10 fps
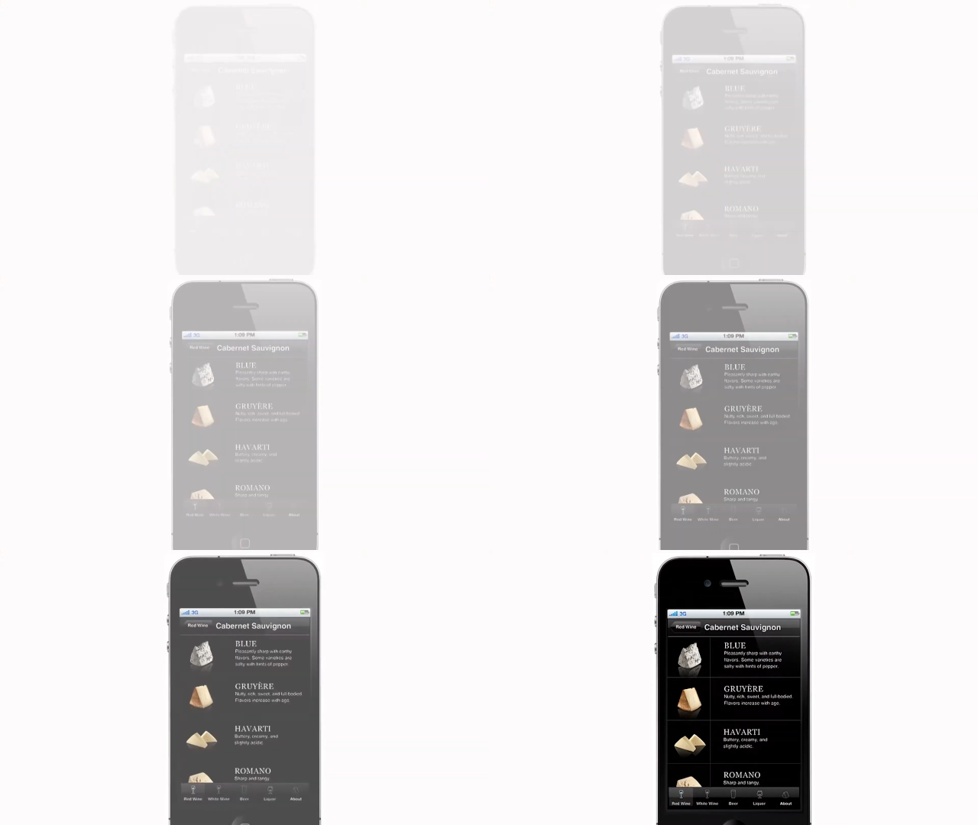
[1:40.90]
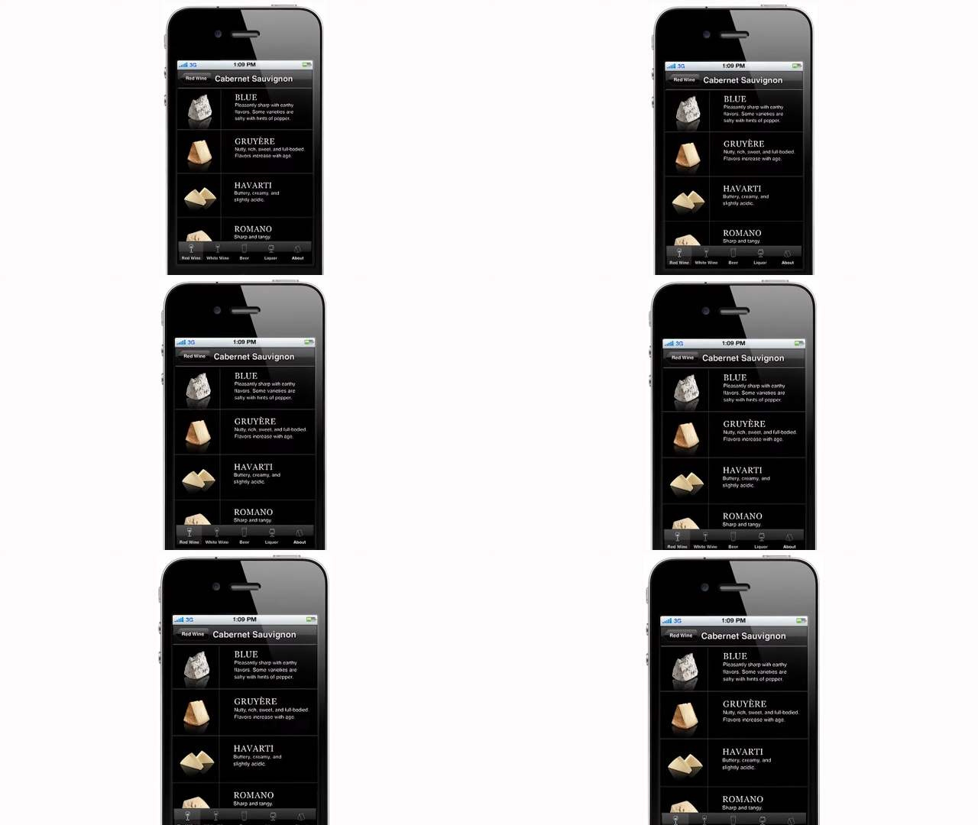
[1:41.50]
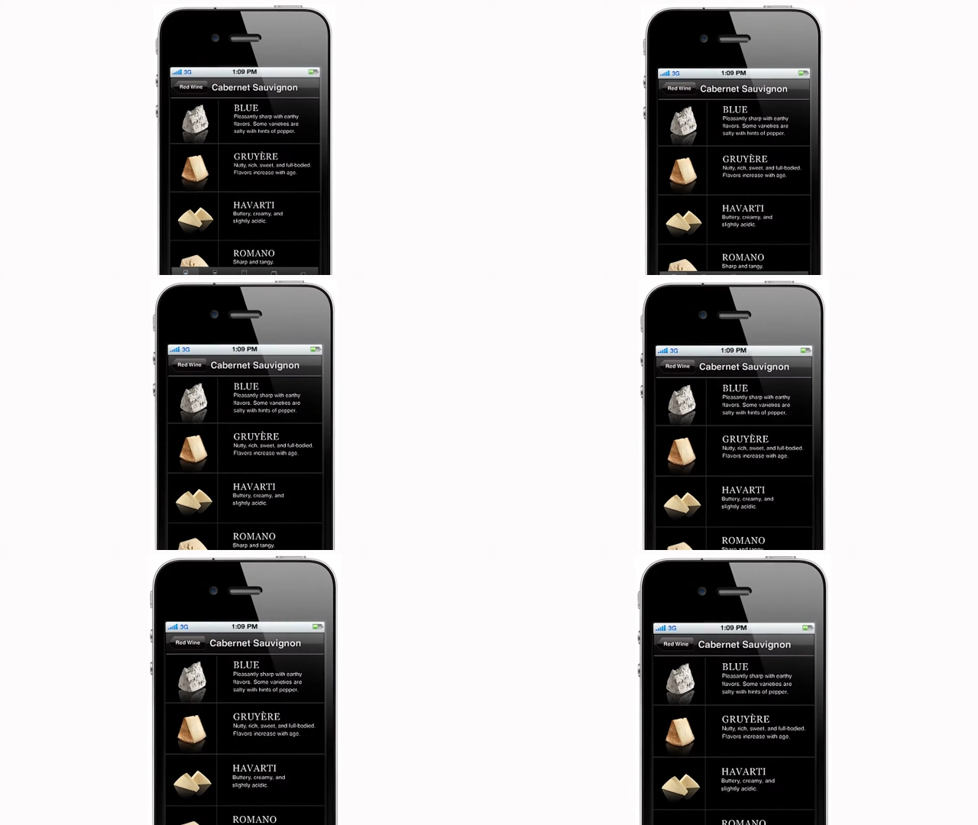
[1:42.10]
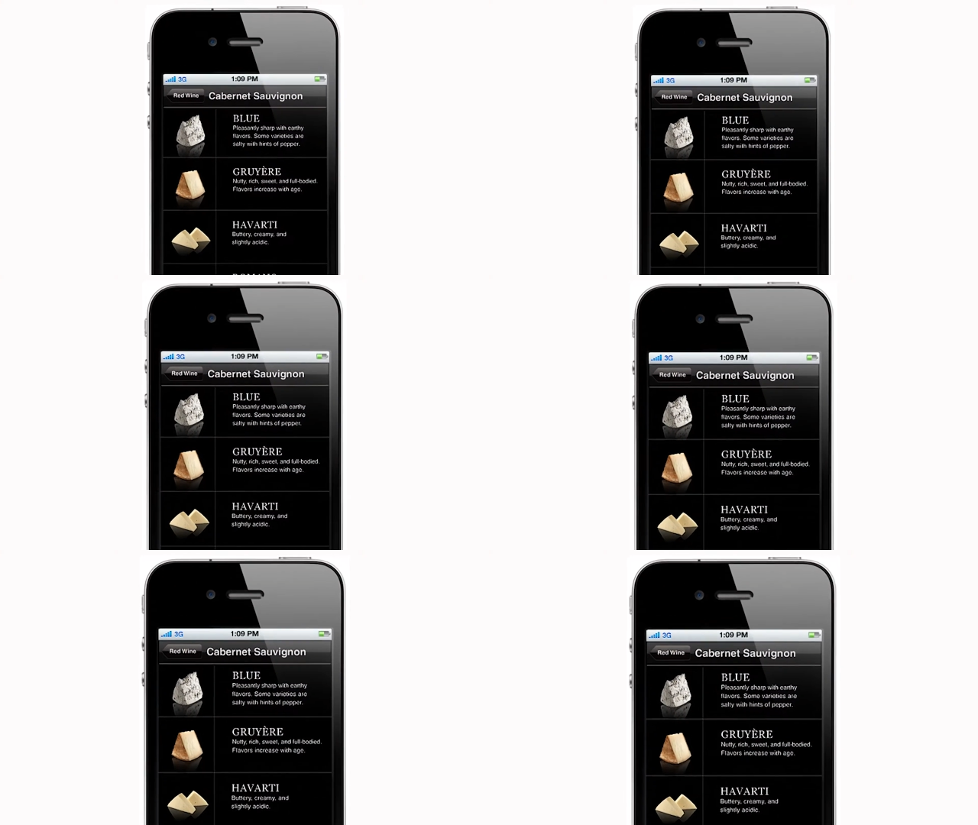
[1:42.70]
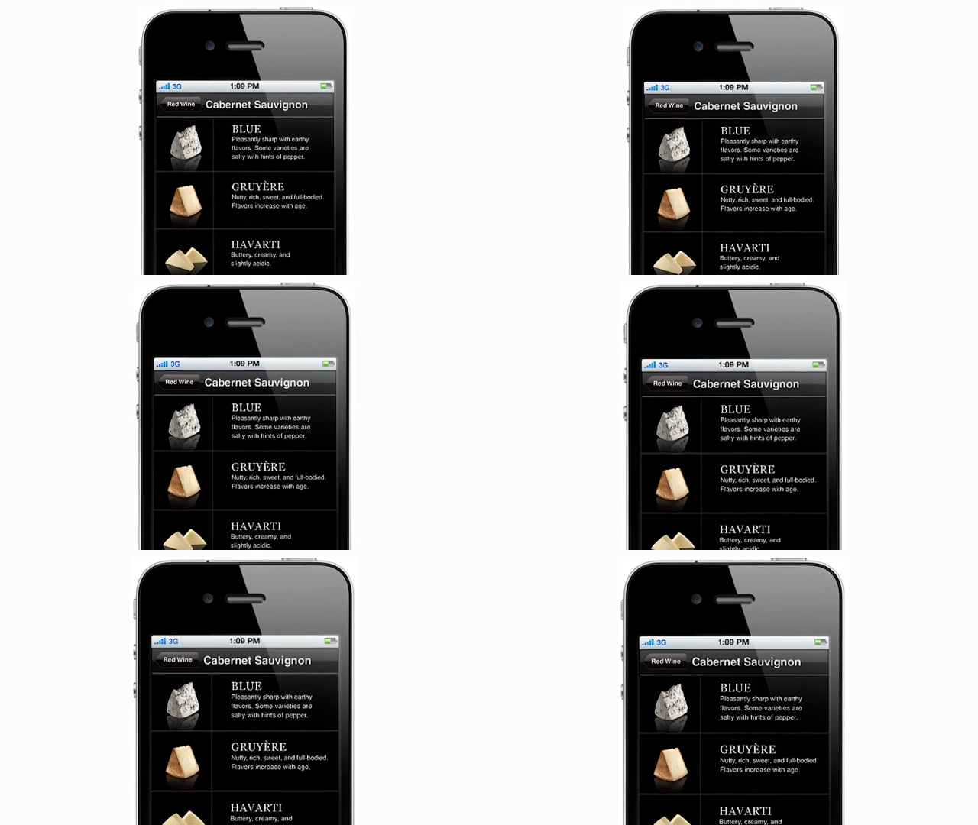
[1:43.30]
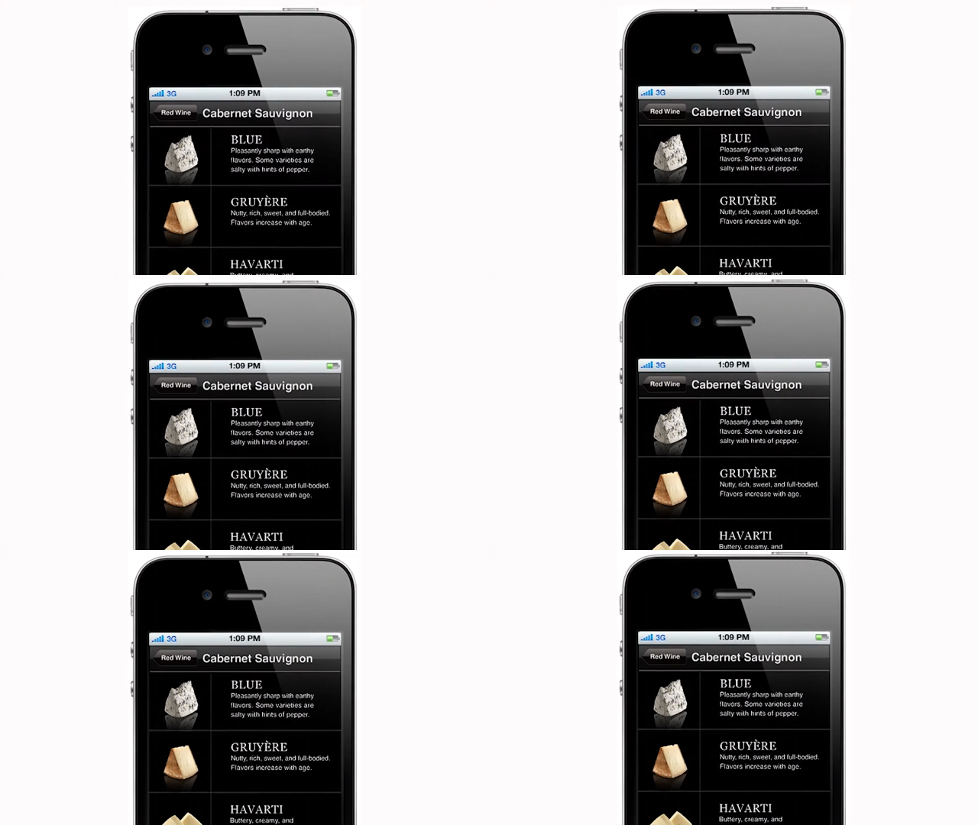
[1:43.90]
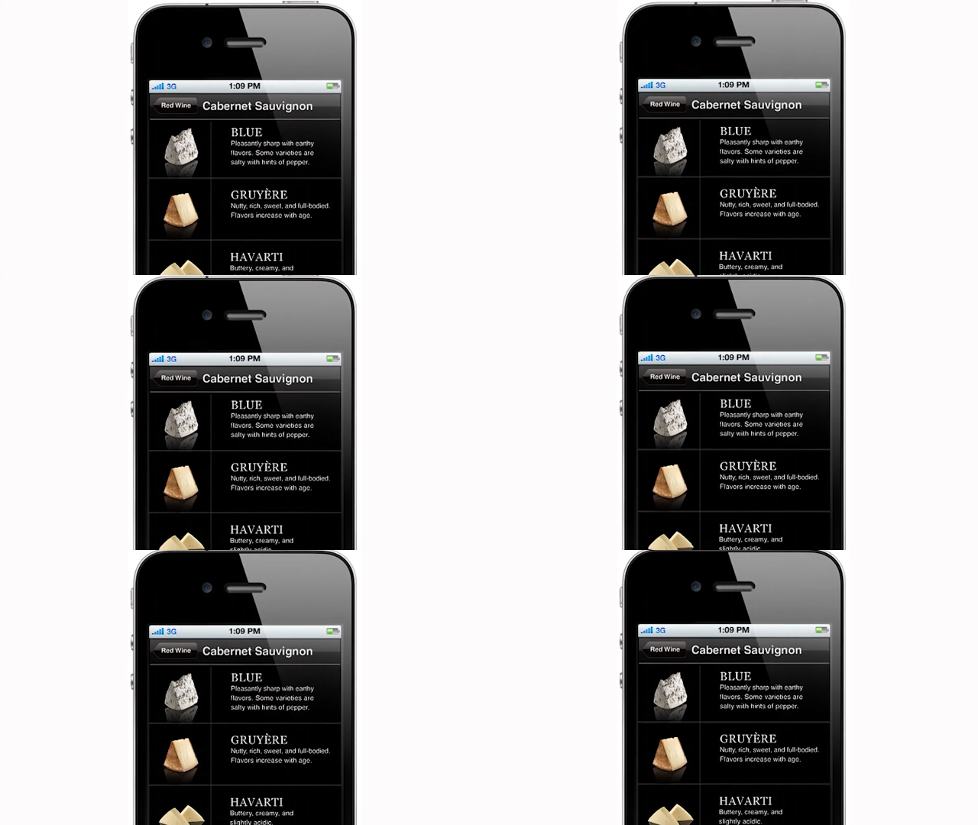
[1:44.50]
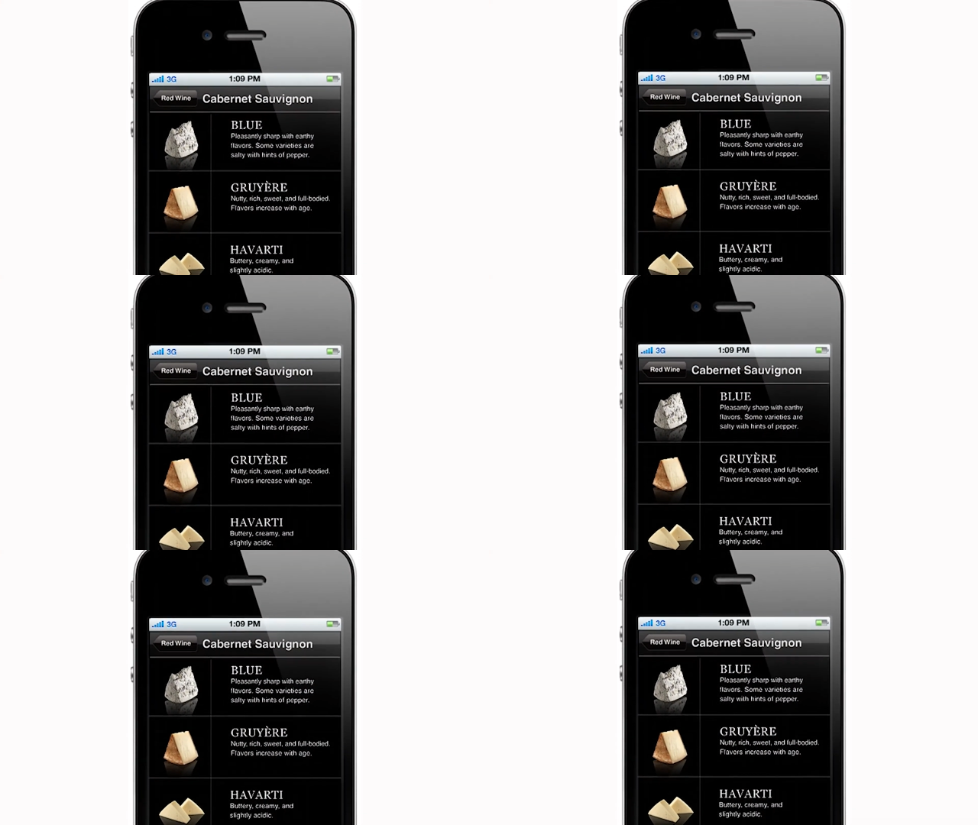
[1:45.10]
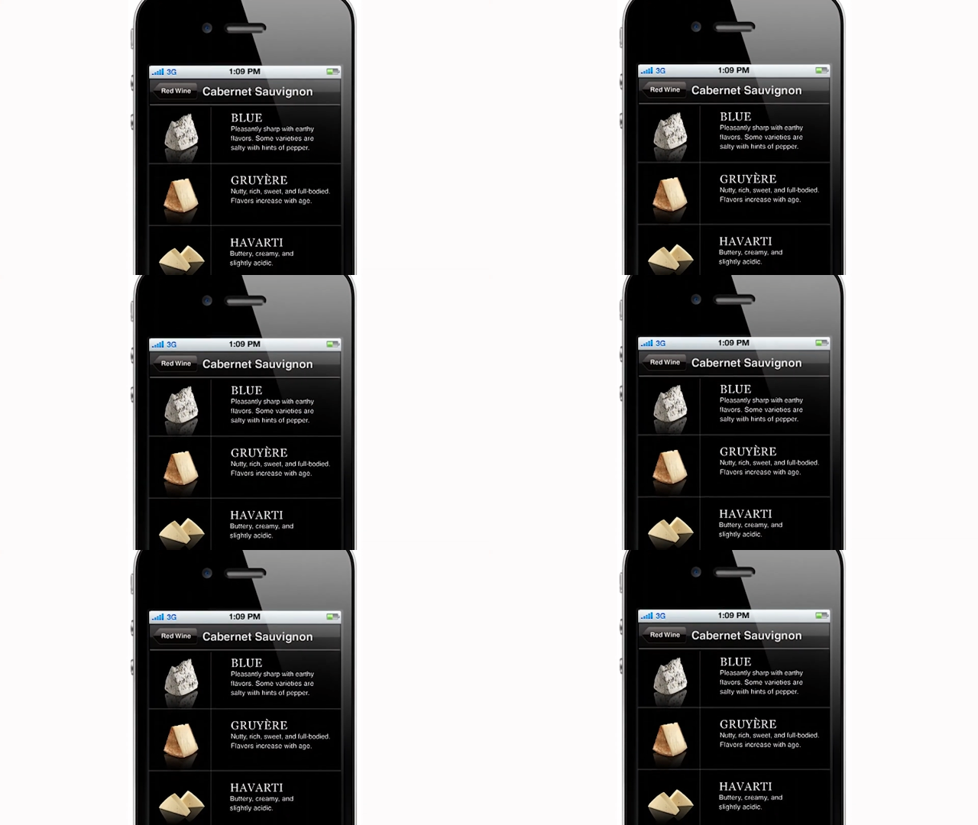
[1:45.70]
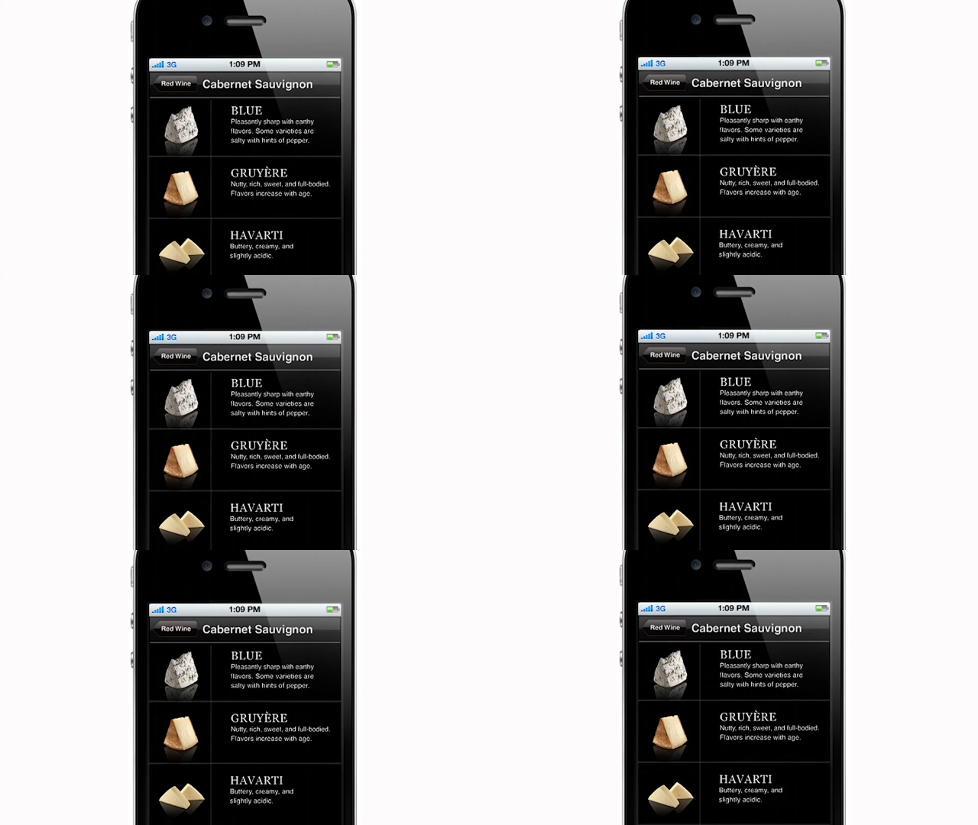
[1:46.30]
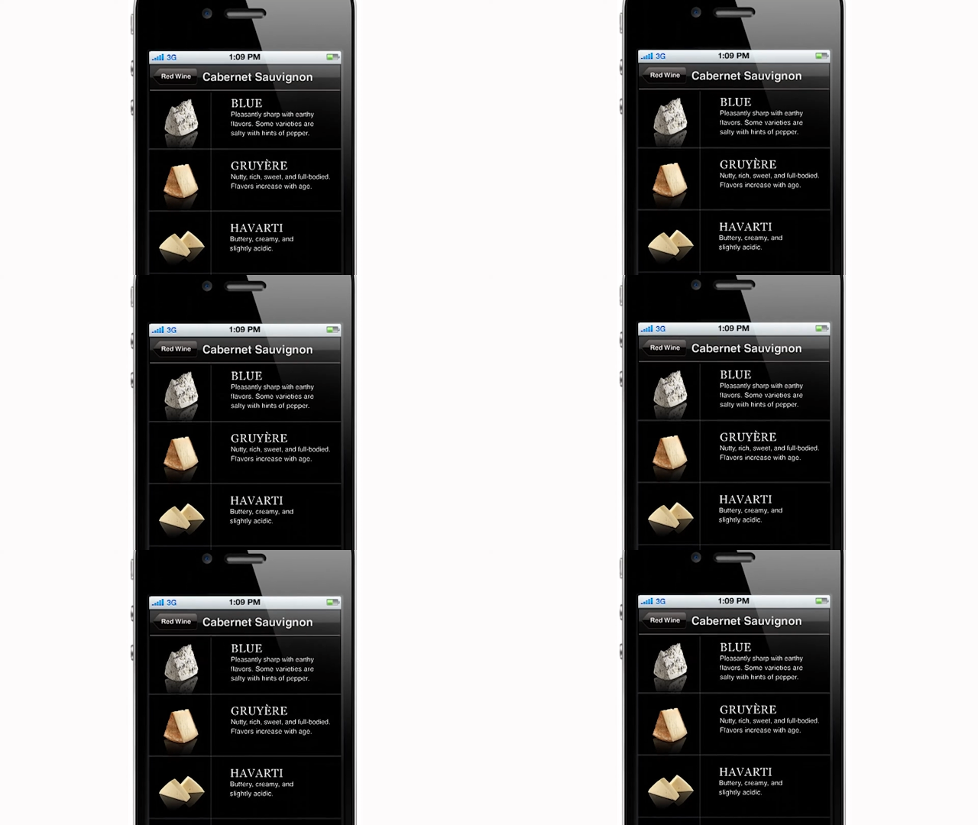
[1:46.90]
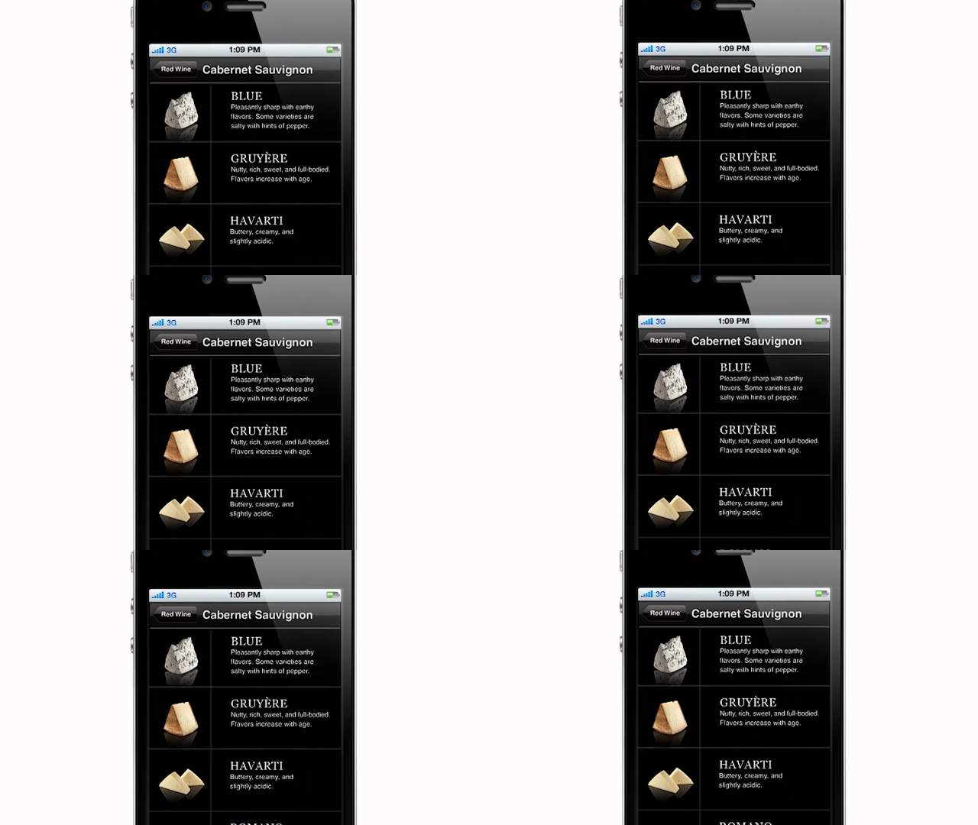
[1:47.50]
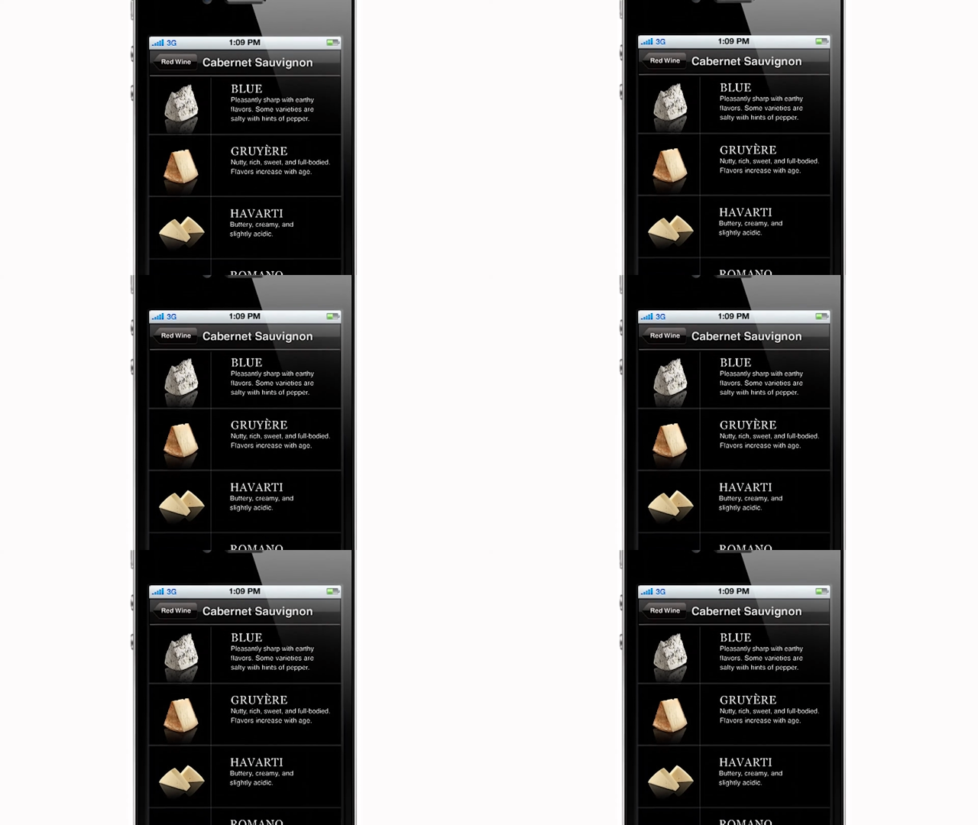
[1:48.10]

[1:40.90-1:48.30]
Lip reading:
No face is visible, so there are no lips to read.